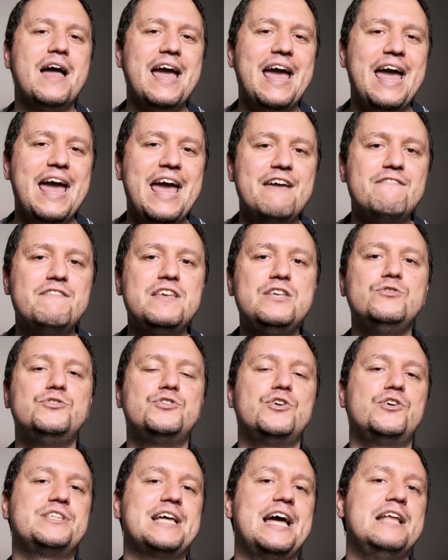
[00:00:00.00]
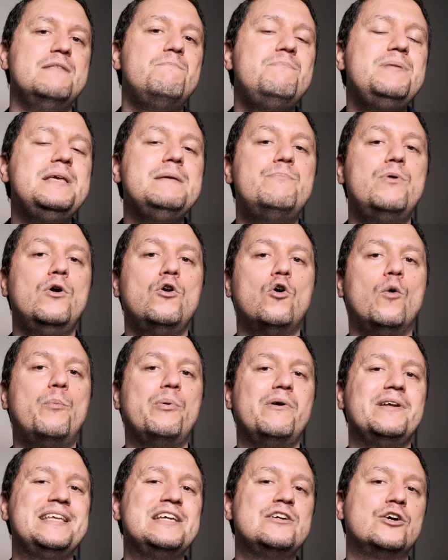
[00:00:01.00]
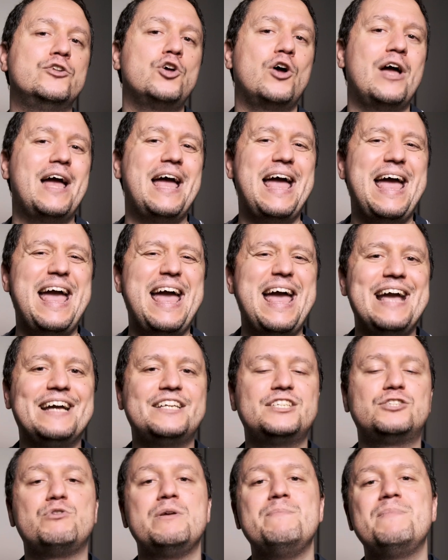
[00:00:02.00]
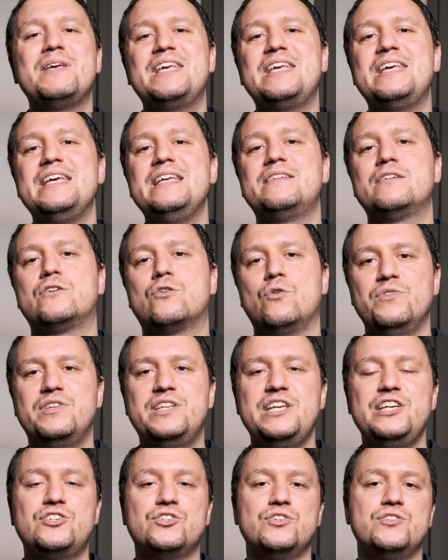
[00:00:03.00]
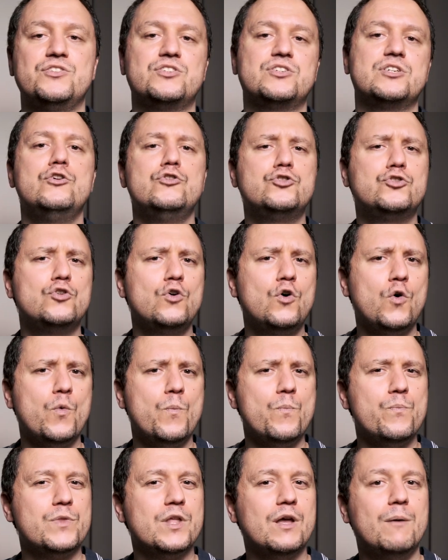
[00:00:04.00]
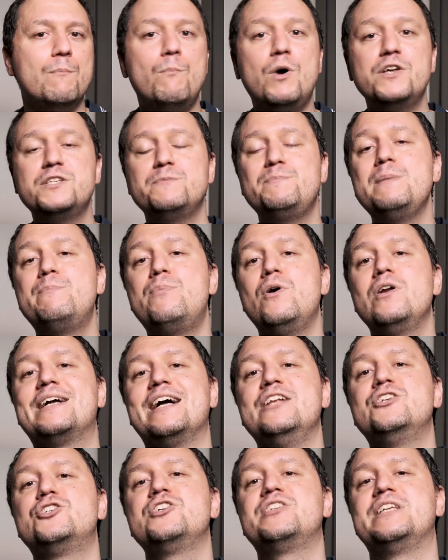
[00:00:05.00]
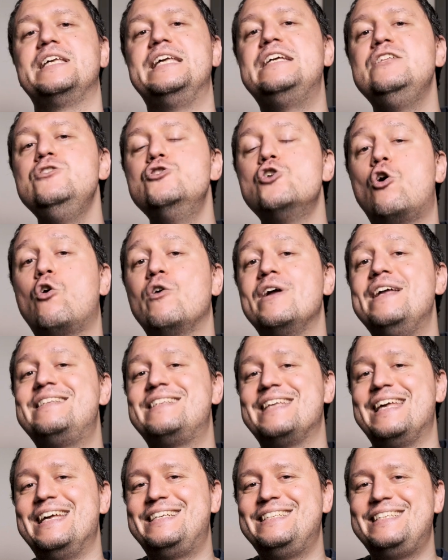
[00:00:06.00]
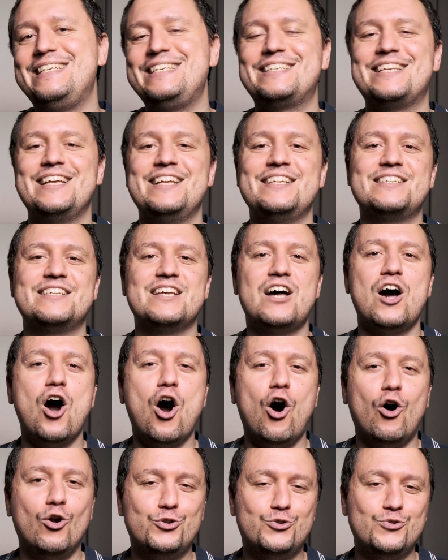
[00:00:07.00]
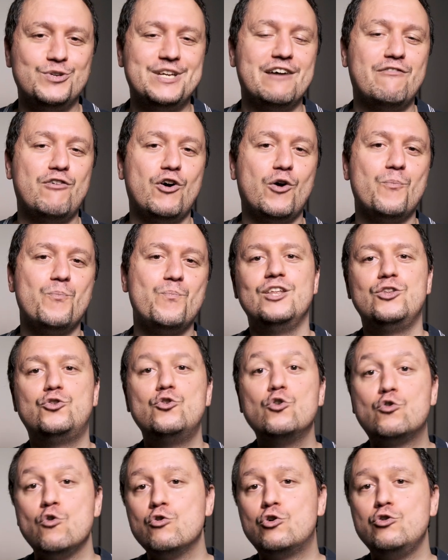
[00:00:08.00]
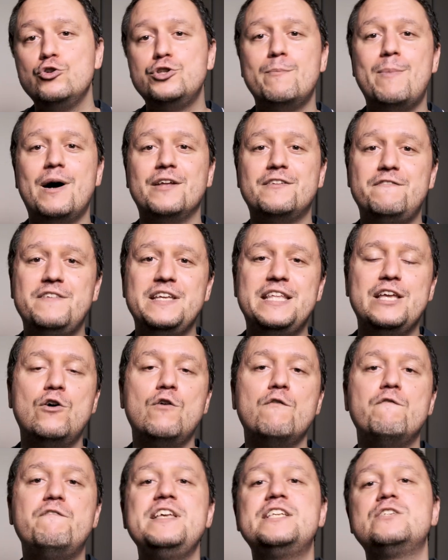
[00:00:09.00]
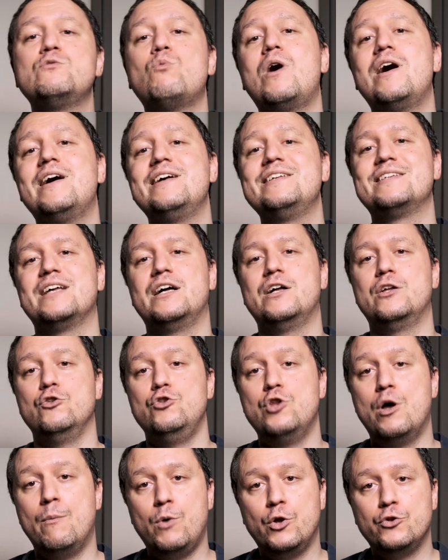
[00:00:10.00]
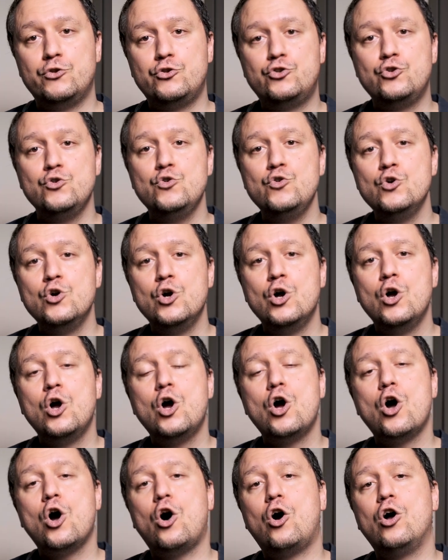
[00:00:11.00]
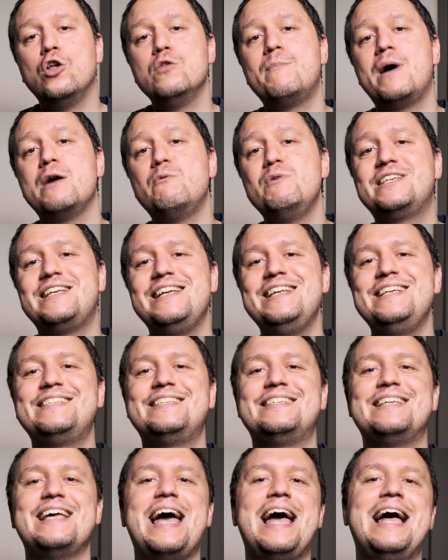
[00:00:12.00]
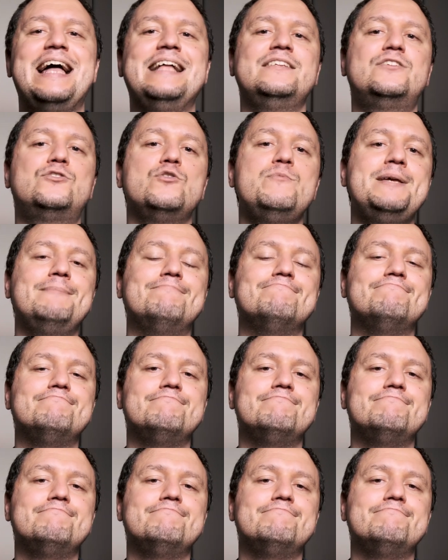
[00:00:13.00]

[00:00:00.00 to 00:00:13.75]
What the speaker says: heavy users and people operating under extreme heat conditions. So most people can just ignore its existence altogether. To conclude about video, this was number 2 on my wish list, and to me,